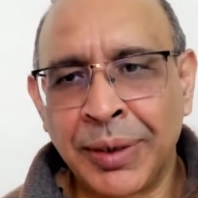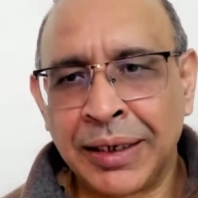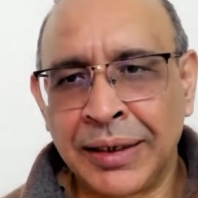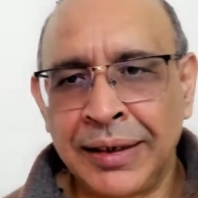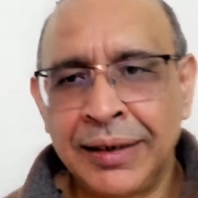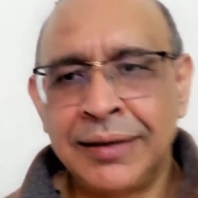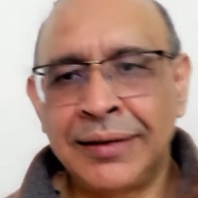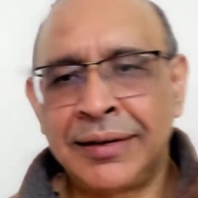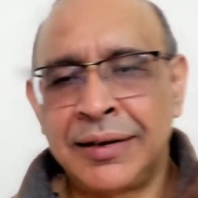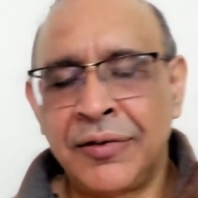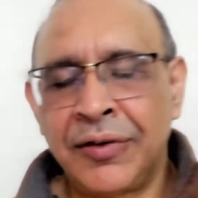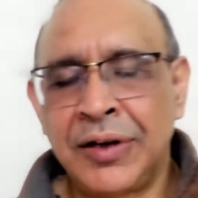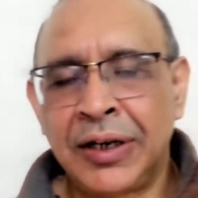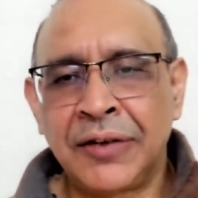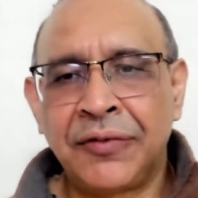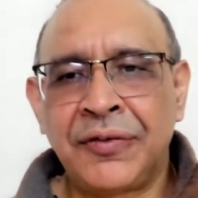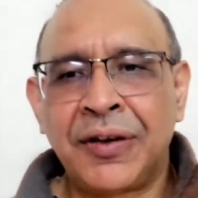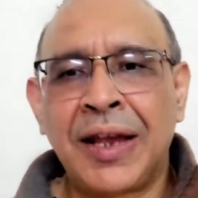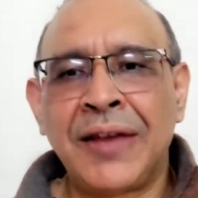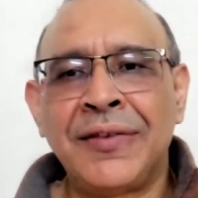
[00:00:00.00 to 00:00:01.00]
He is
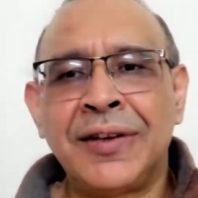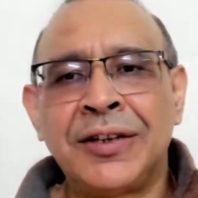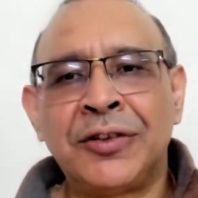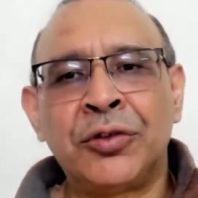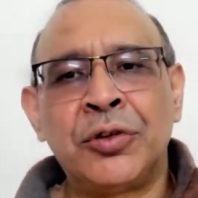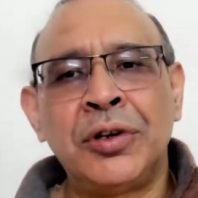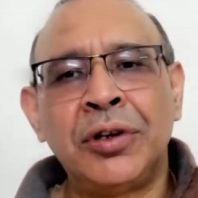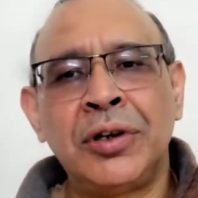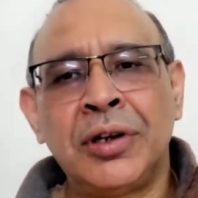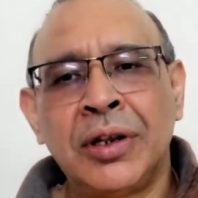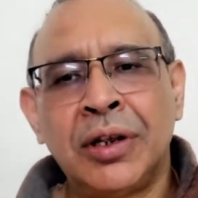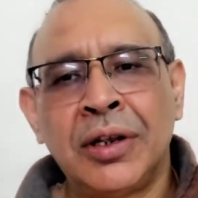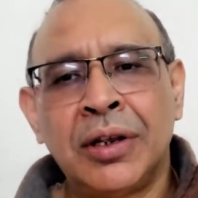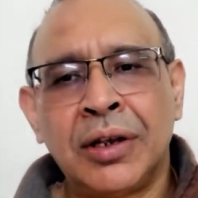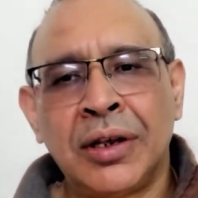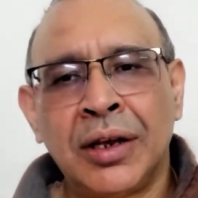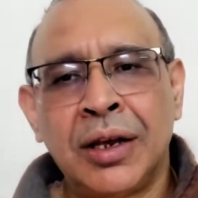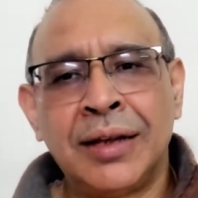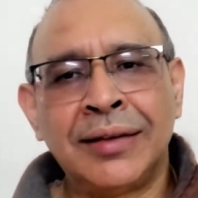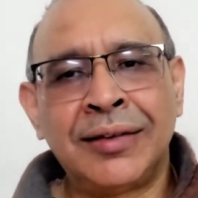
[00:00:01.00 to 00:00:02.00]
75 years old,
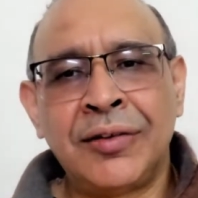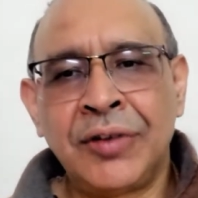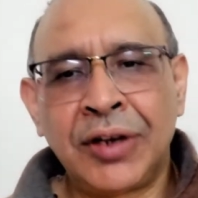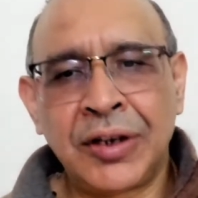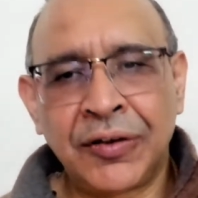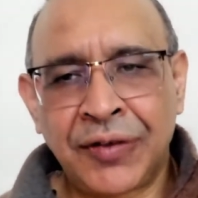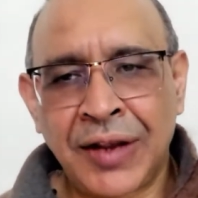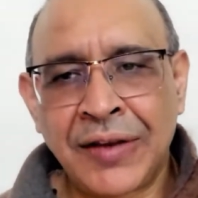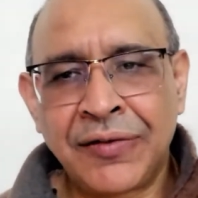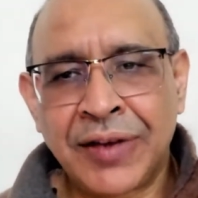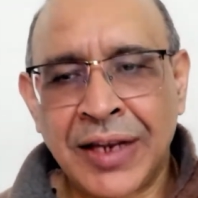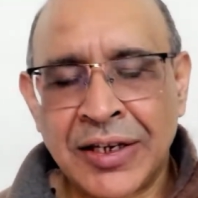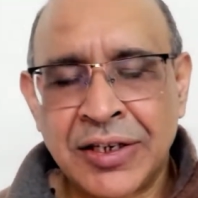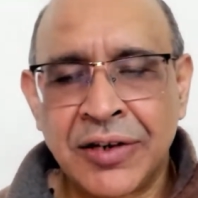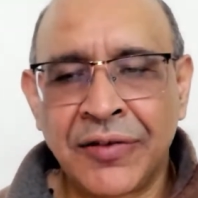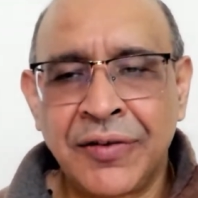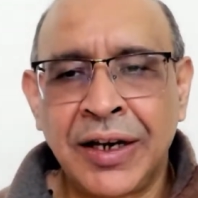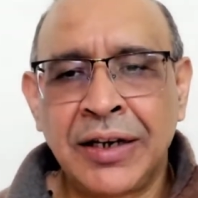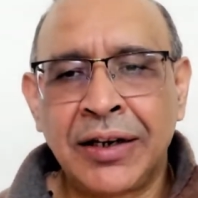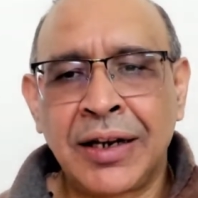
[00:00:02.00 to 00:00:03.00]
75
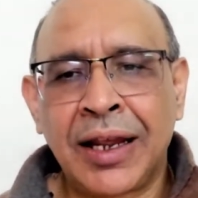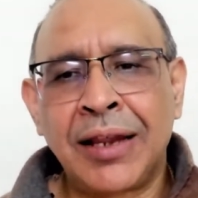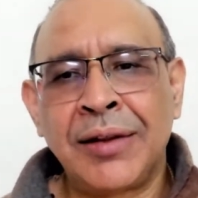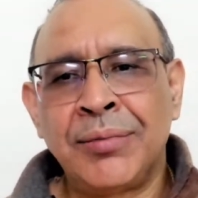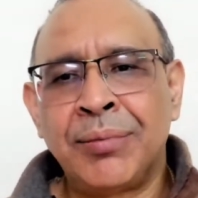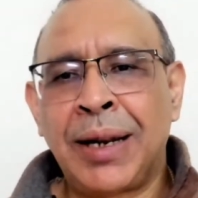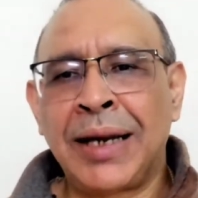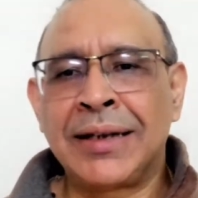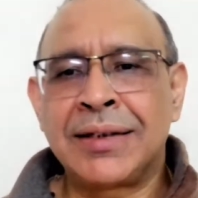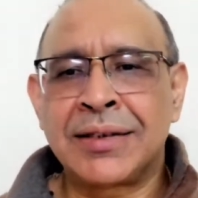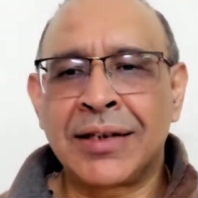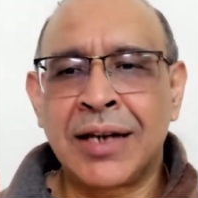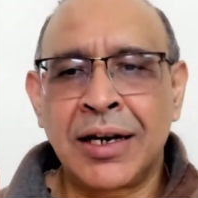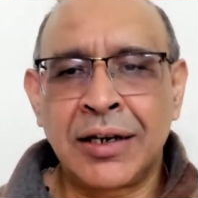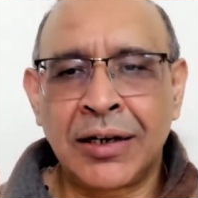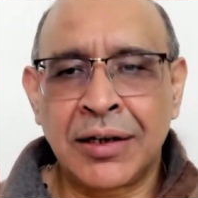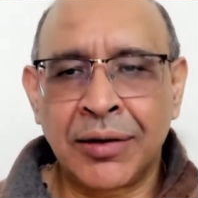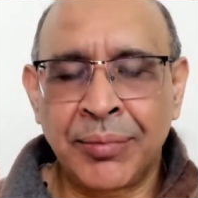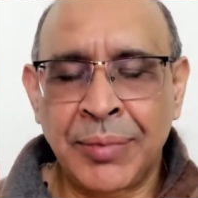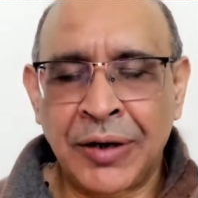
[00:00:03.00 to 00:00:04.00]
kg weight. I might
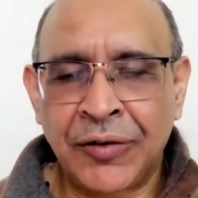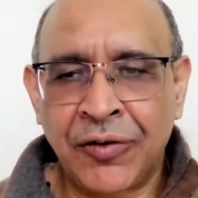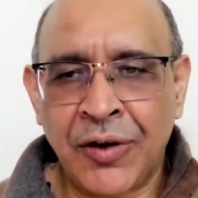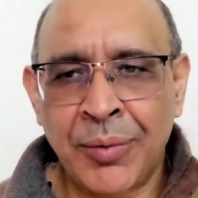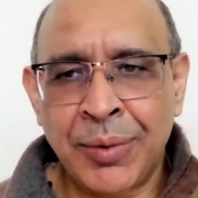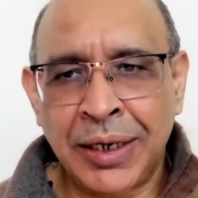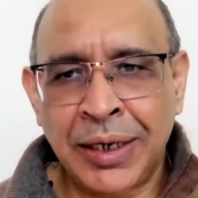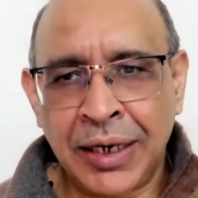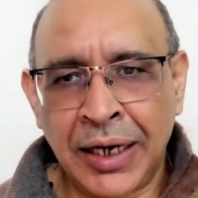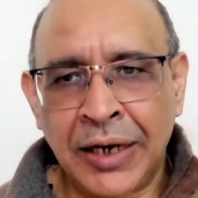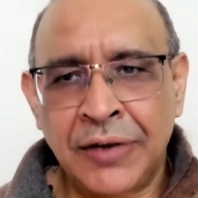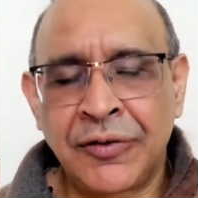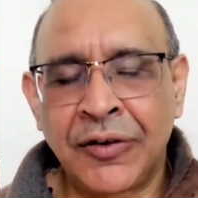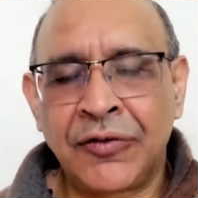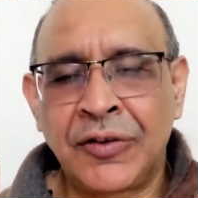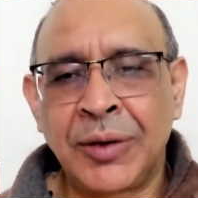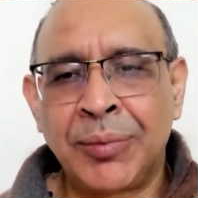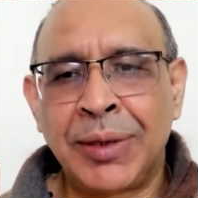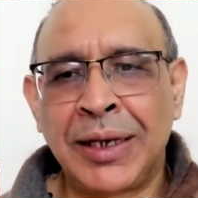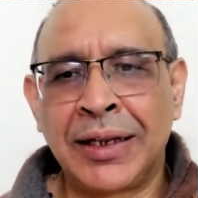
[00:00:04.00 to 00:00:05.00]
start metformin
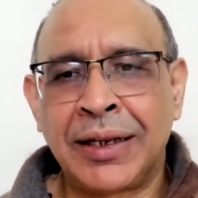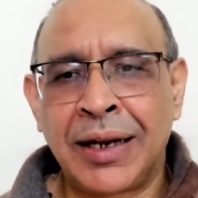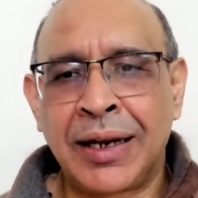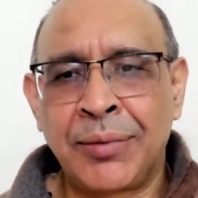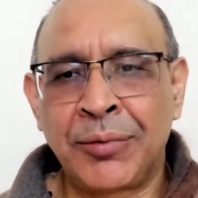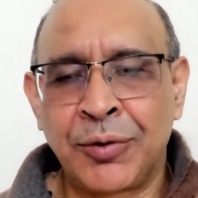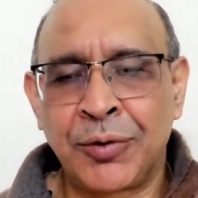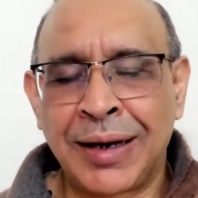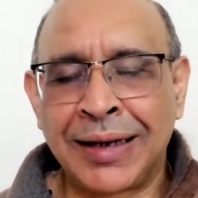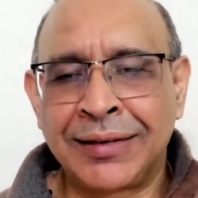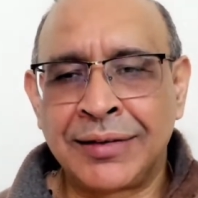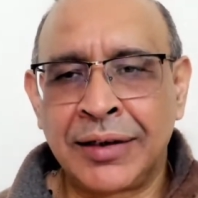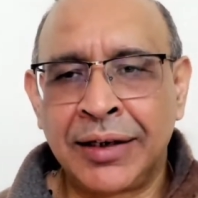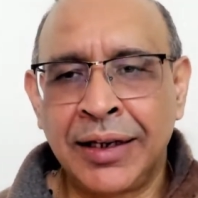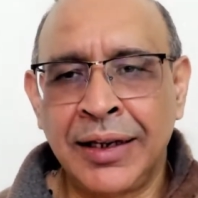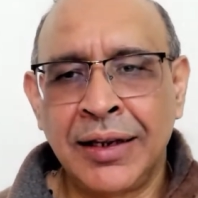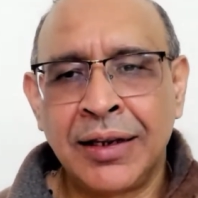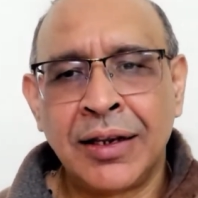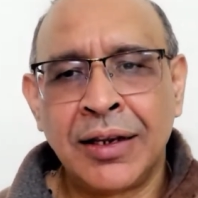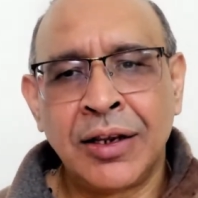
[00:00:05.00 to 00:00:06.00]
850 milligram twice a
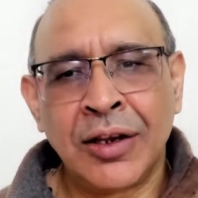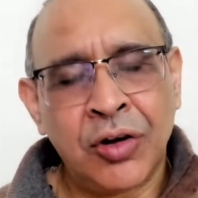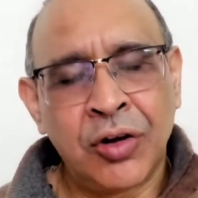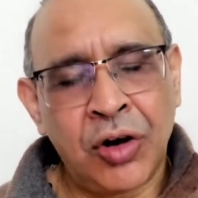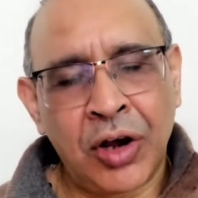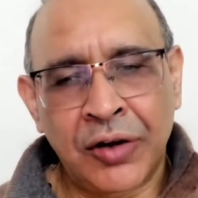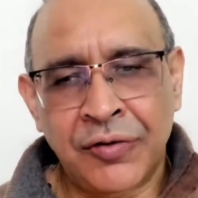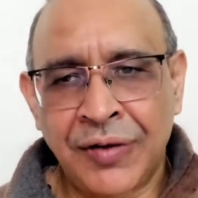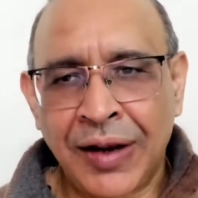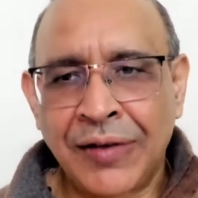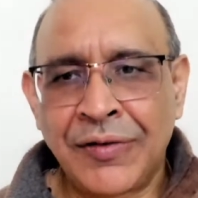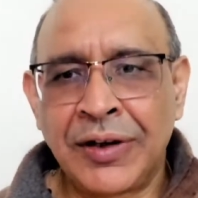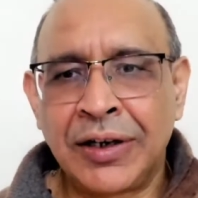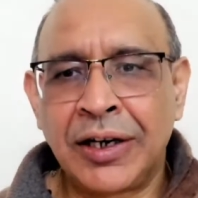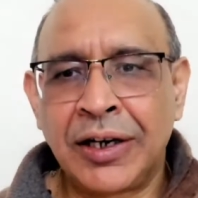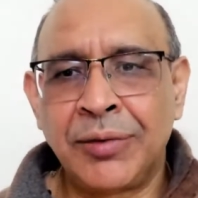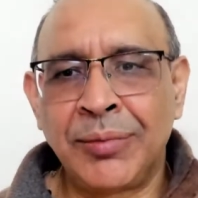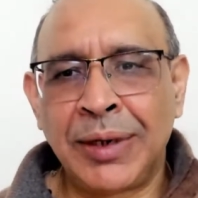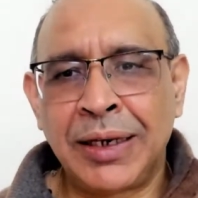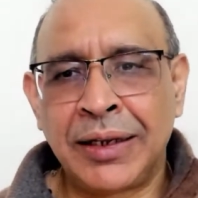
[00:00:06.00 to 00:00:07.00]
day or
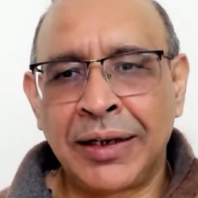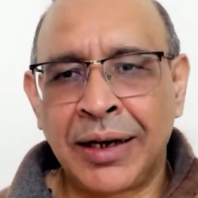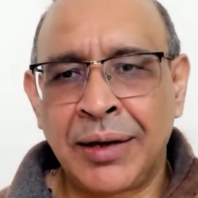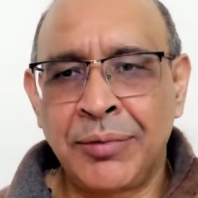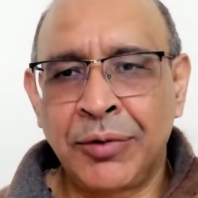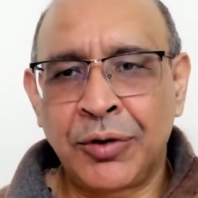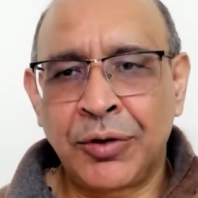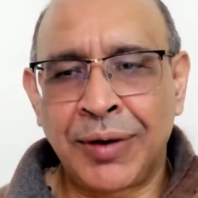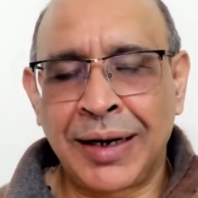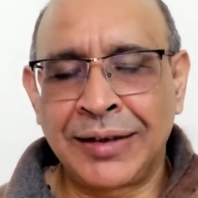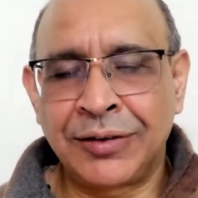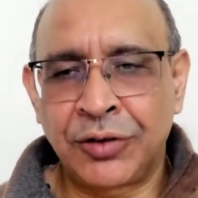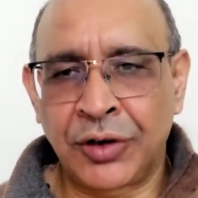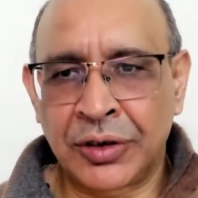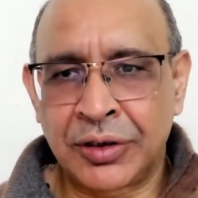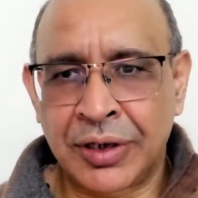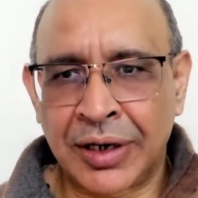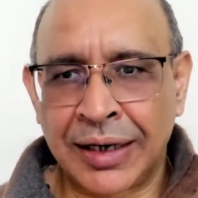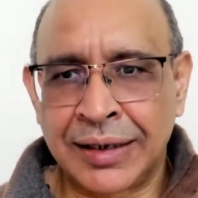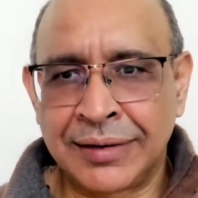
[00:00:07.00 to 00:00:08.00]
500 milligram twice or
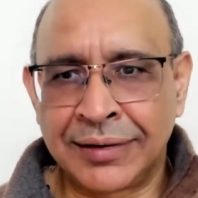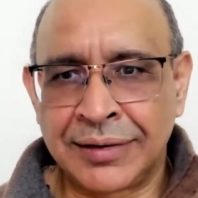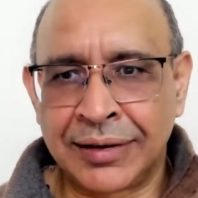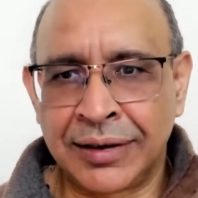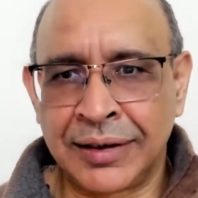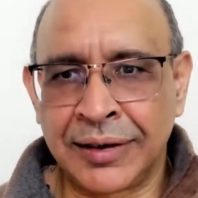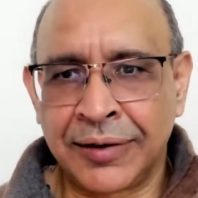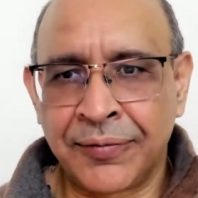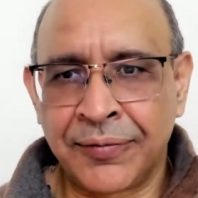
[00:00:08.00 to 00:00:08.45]
thrice a day.